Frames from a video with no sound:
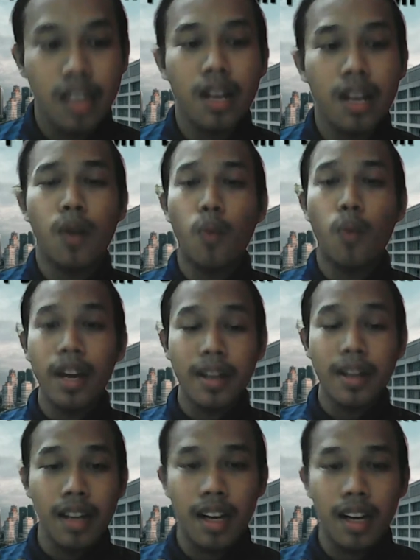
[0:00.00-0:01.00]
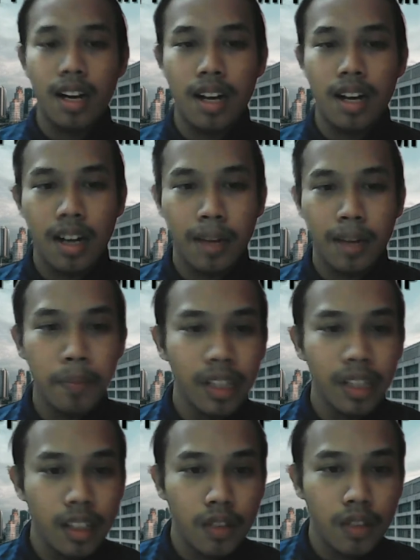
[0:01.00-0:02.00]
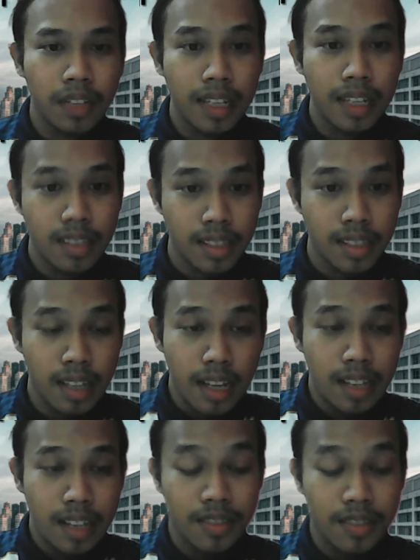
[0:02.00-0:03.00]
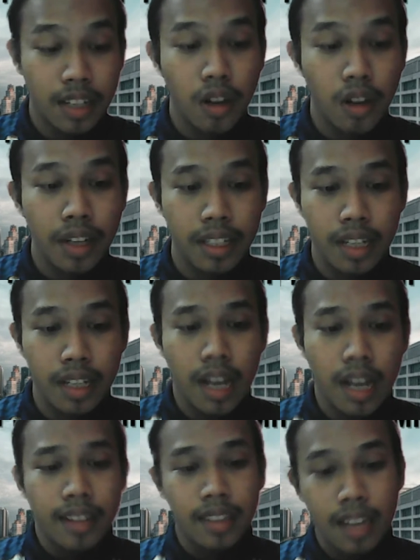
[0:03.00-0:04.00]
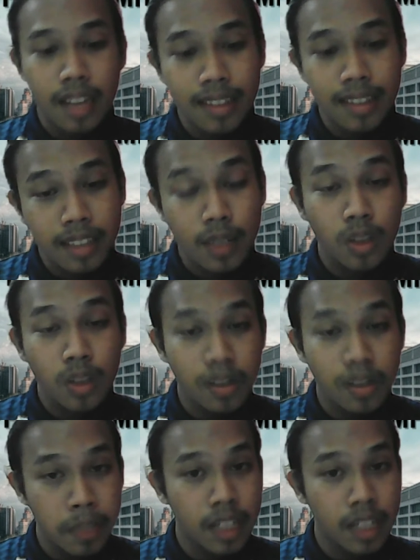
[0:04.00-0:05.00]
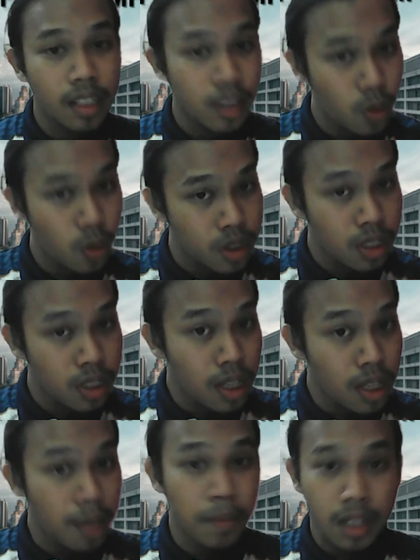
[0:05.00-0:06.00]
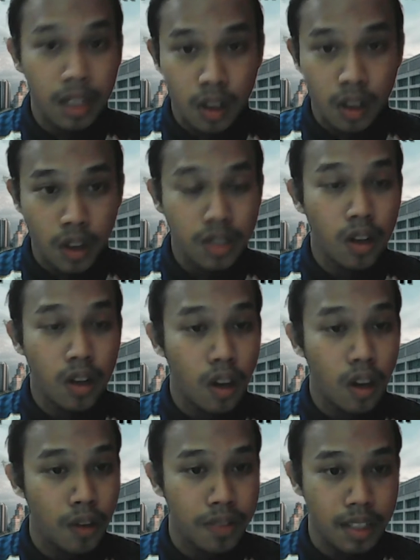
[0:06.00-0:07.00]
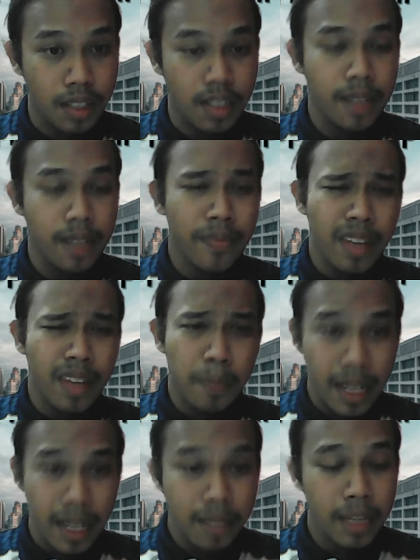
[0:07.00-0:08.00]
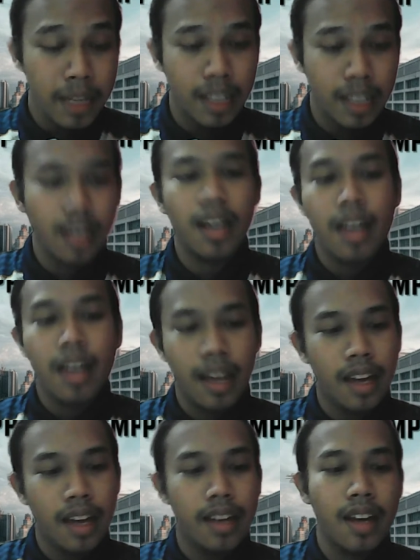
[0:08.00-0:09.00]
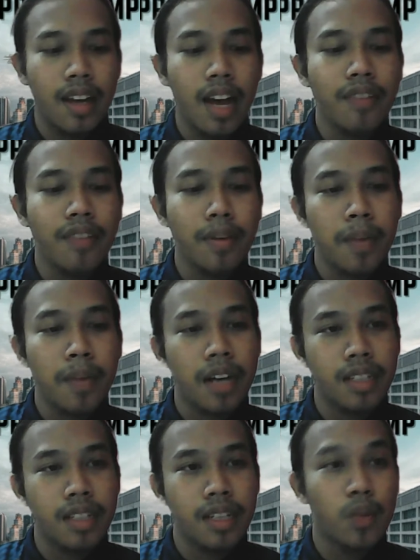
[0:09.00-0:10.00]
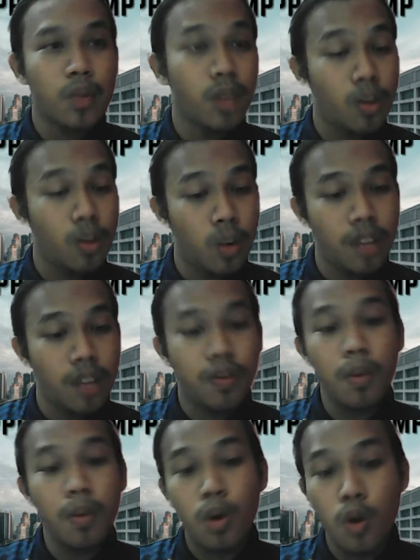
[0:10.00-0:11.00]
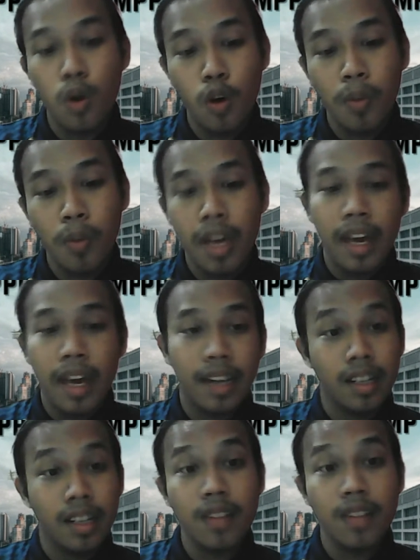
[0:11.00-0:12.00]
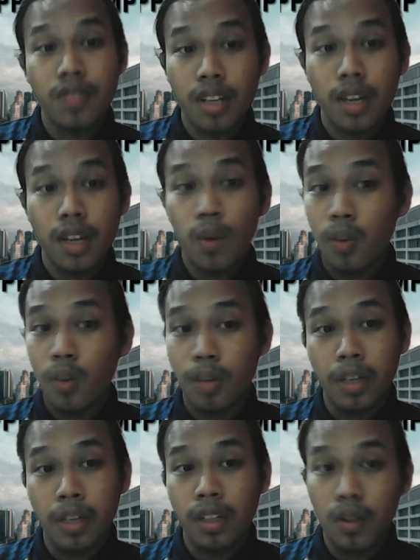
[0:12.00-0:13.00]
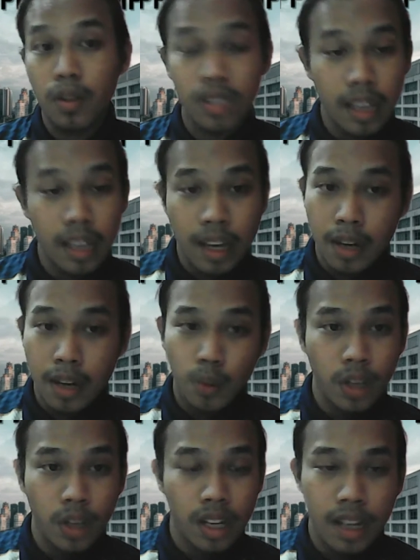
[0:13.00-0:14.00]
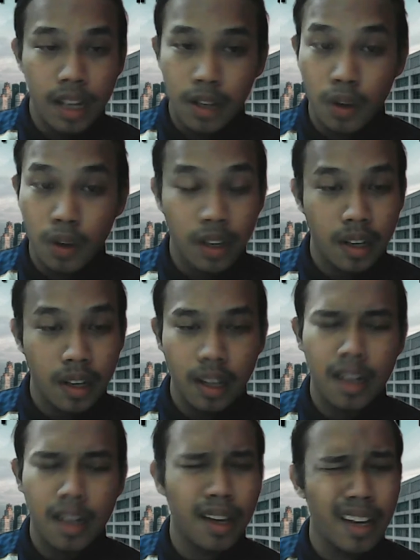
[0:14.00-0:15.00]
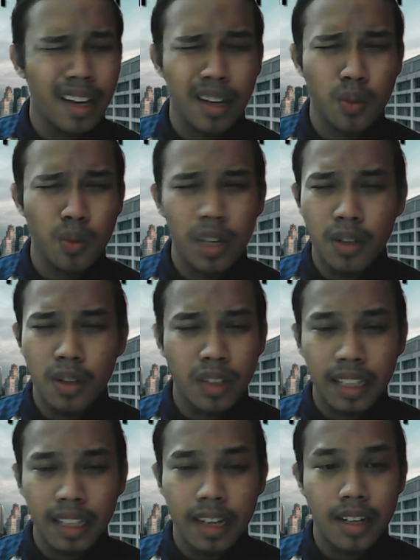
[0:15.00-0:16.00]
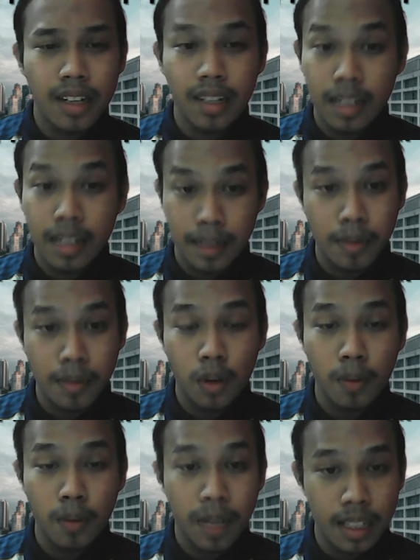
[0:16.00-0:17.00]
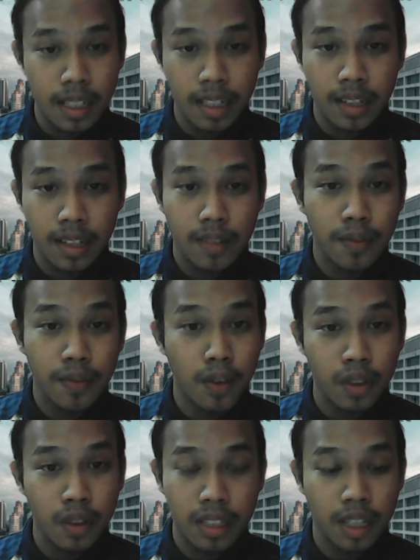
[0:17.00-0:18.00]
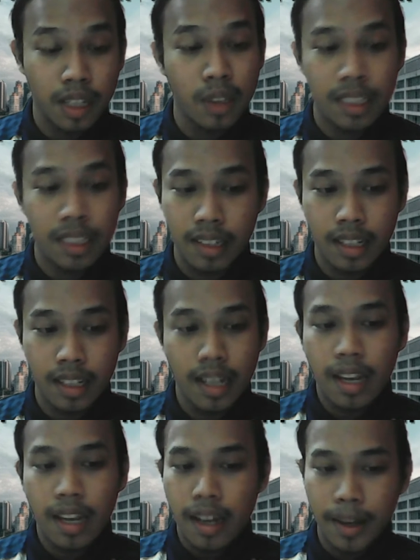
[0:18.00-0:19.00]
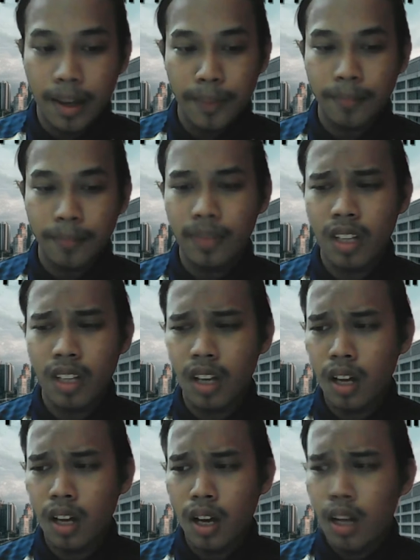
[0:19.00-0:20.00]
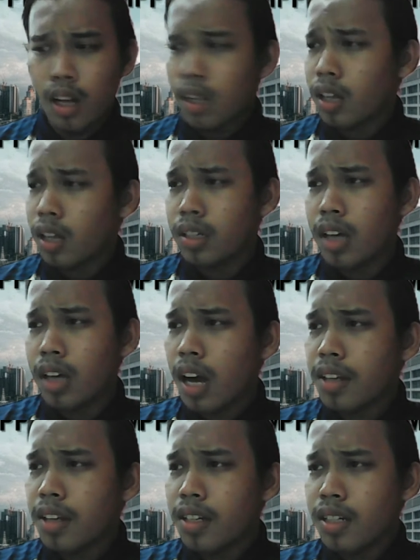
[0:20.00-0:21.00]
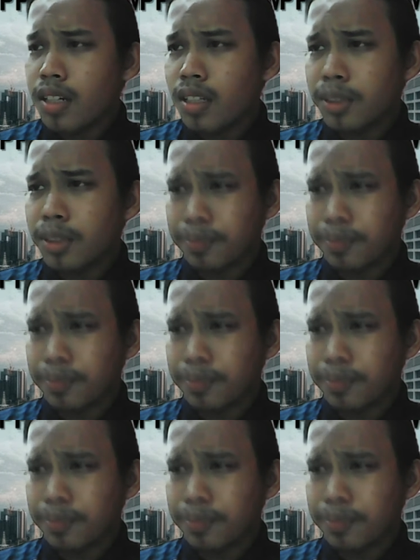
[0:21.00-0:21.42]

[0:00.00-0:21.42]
When a million of cases is recorded, the country will be closed because of the pandemic, and everybody will work from home, and country will be closed and will not get amount of money for their country. And the other